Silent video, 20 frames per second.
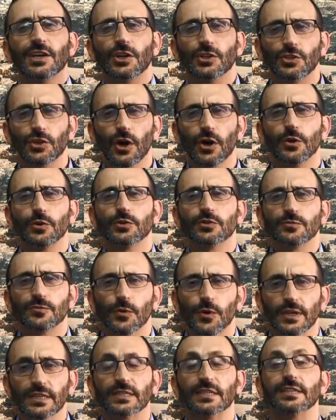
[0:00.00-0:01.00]
a Torah whose
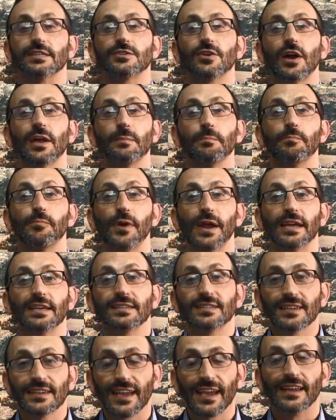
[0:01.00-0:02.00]
voice is so
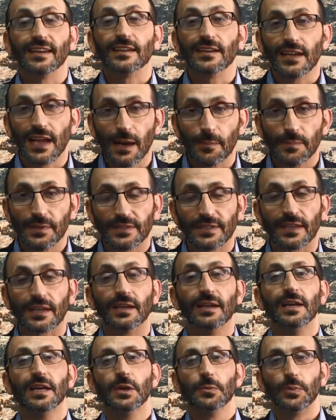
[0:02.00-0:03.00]
embracing and
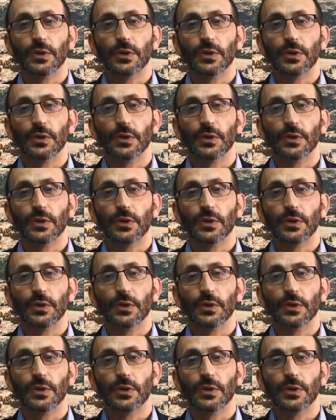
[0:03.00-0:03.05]
encompassing,